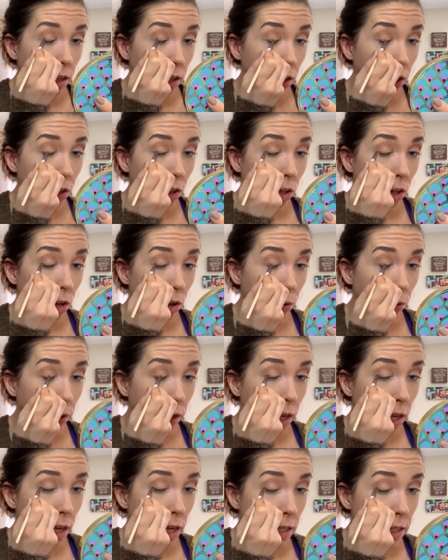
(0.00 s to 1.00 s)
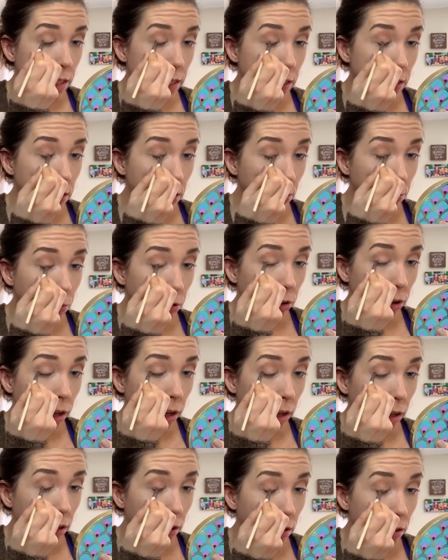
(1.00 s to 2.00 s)
glowy and
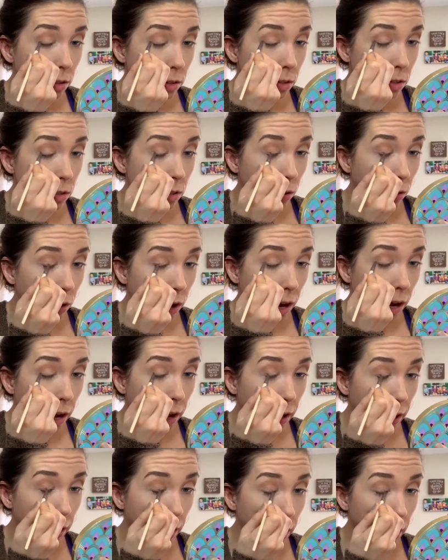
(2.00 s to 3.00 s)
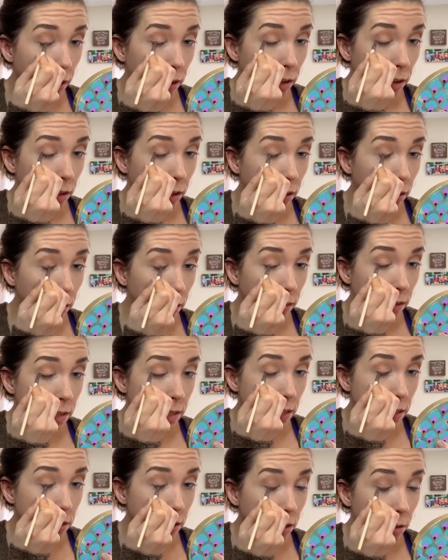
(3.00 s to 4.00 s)
summery, so
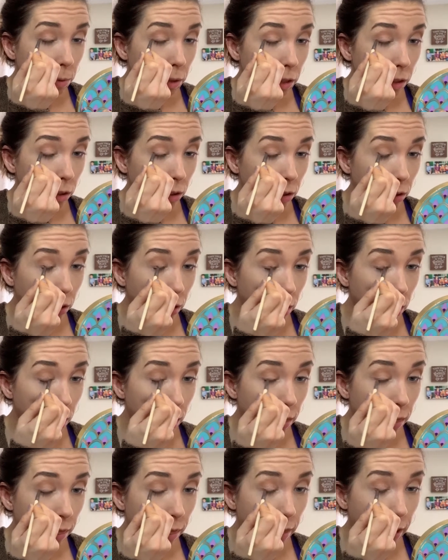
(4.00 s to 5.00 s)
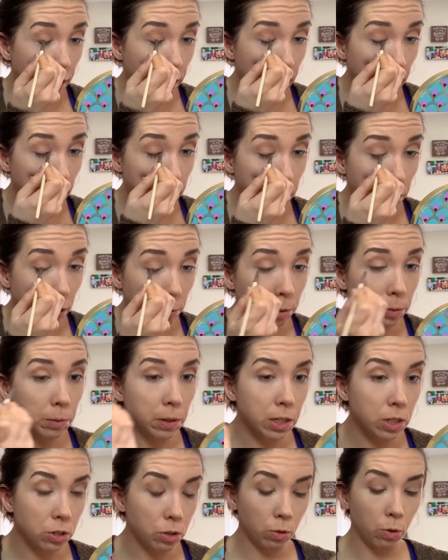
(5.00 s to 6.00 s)
this is going to be a look that I
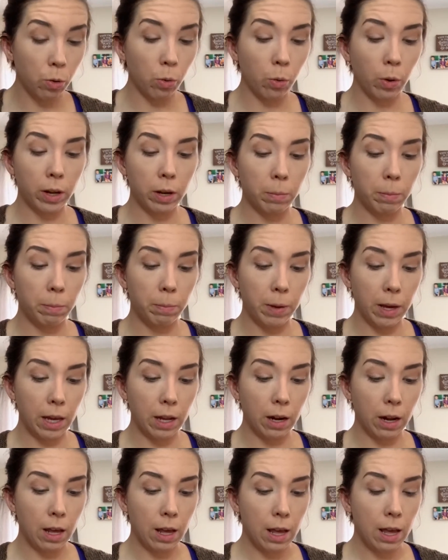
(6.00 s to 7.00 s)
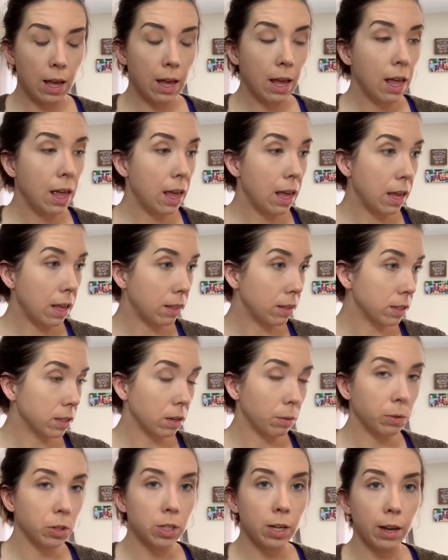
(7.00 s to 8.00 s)
probably do quite a bit in the
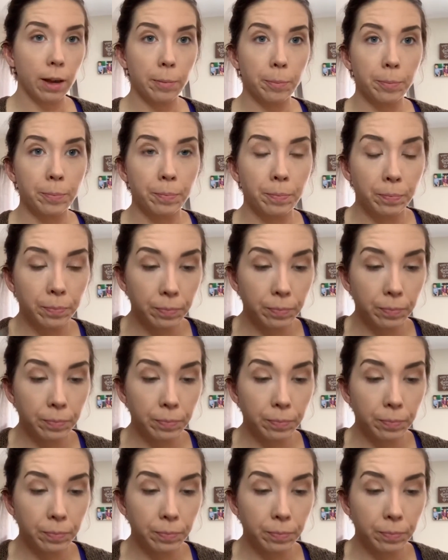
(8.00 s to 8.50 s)
summertime.